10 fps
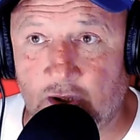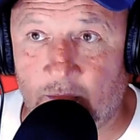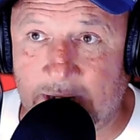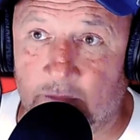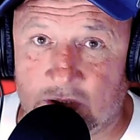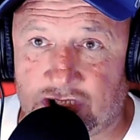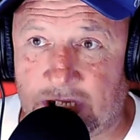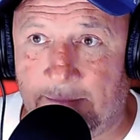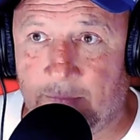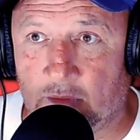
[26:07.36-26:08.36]
no now, the
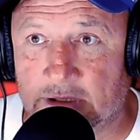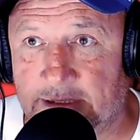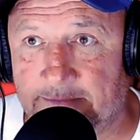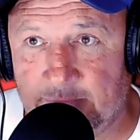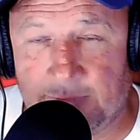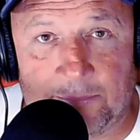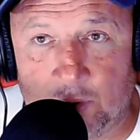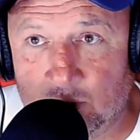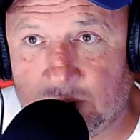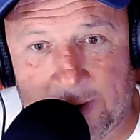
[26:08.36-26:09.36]
Sandbrook, it's a, a
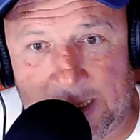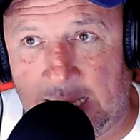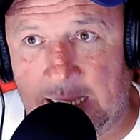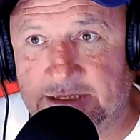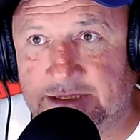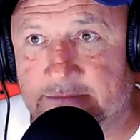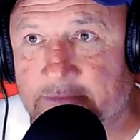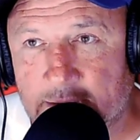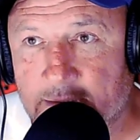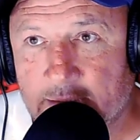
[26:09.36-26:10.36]
boozer by ours,
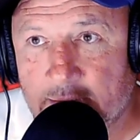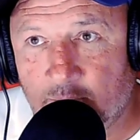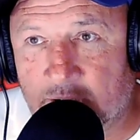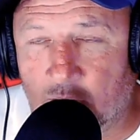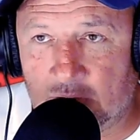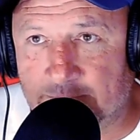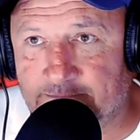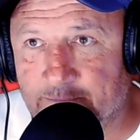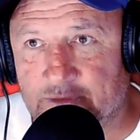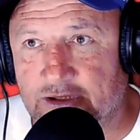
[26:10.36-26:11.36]
and we're all the,
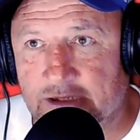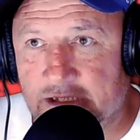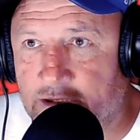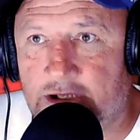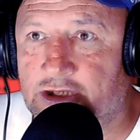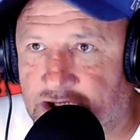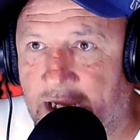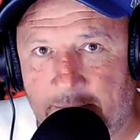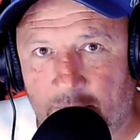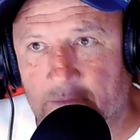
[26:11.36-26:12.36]
the
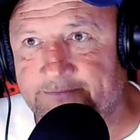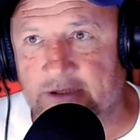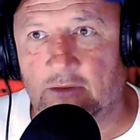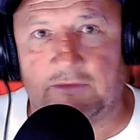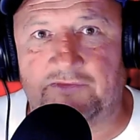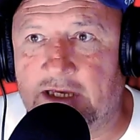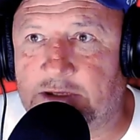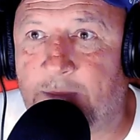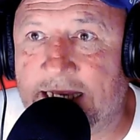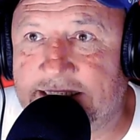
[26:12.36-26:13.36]
assemble, you know, the
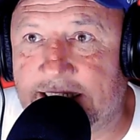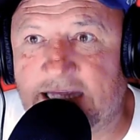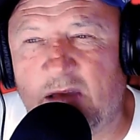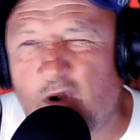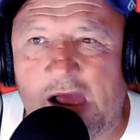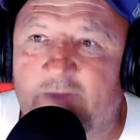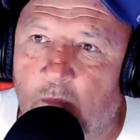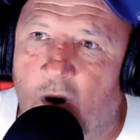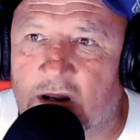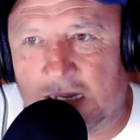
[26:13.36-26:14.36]
first pints of the day. I
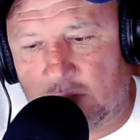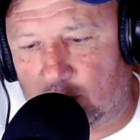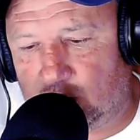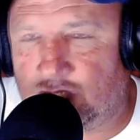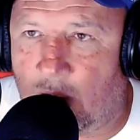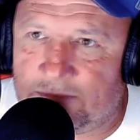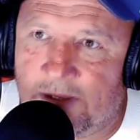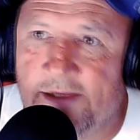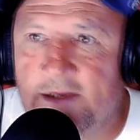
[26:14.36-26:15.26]
haven't one, and I'll go to shop. And